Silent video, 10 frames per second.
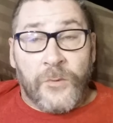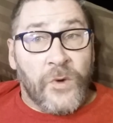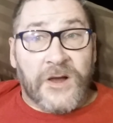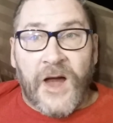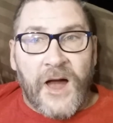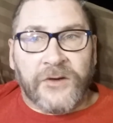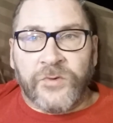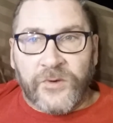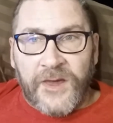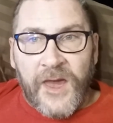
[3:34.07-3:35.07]
what God
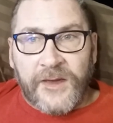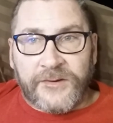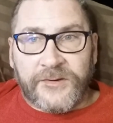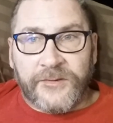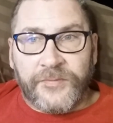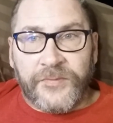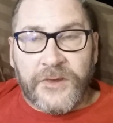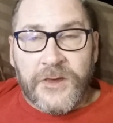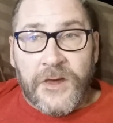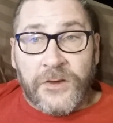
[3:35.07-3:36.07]
create?
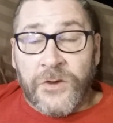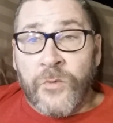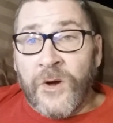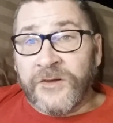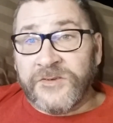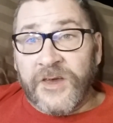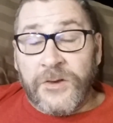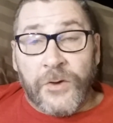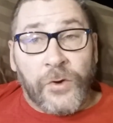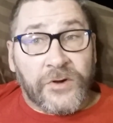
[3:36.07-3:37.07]
You want to say
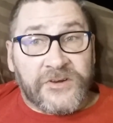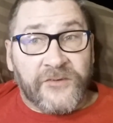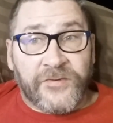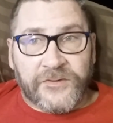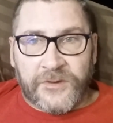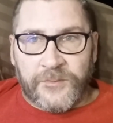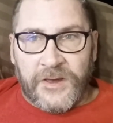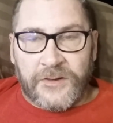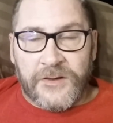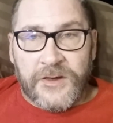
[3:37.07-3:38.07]
you look different than
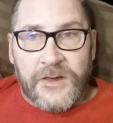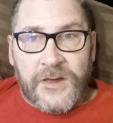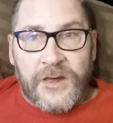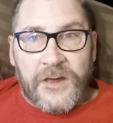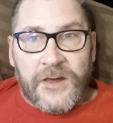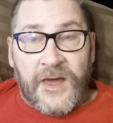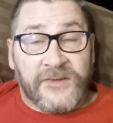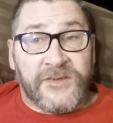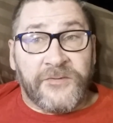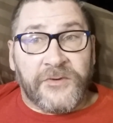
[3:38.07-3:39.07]
me.
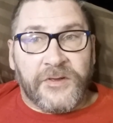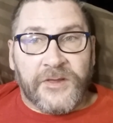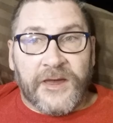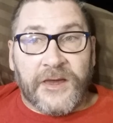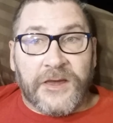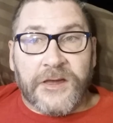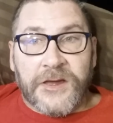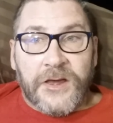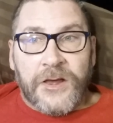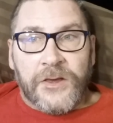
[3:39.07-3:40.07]
As if, like,
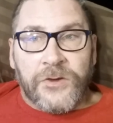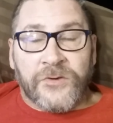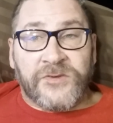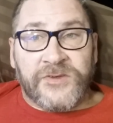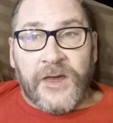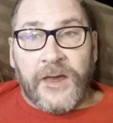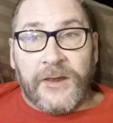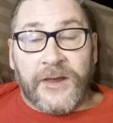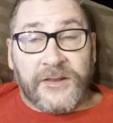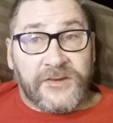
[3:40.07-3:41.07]
you're
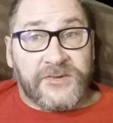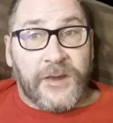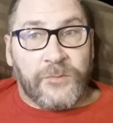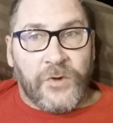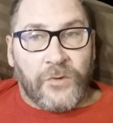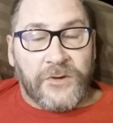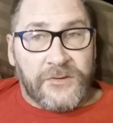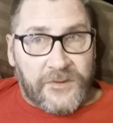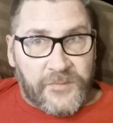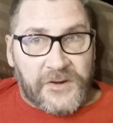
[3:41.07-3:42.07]
saying at the same
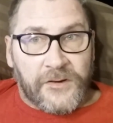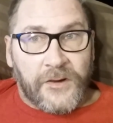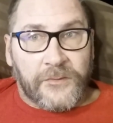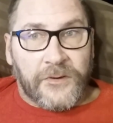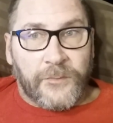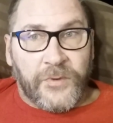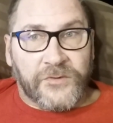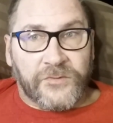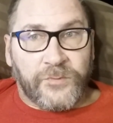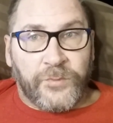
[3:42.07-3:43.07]
token, depending on a
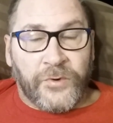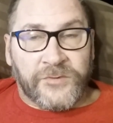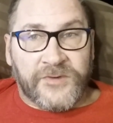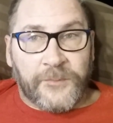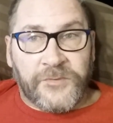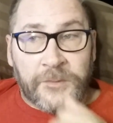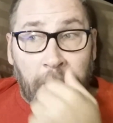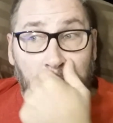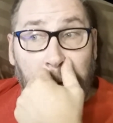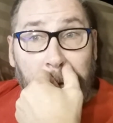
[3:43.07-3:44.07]
person's perception,
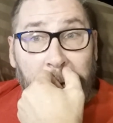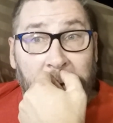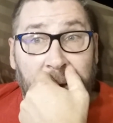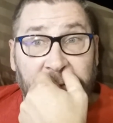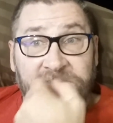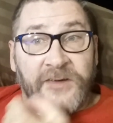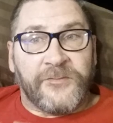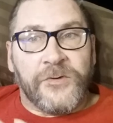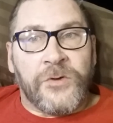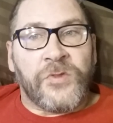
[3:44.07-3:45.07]
as
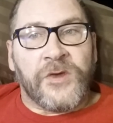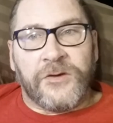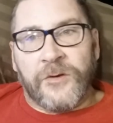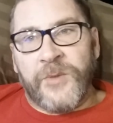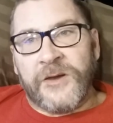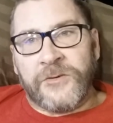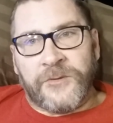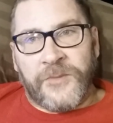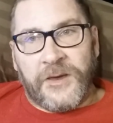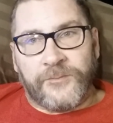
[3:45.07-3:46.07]
if you think you're better
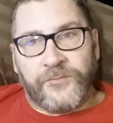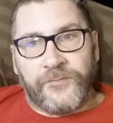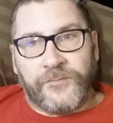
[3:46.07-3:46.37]
than me.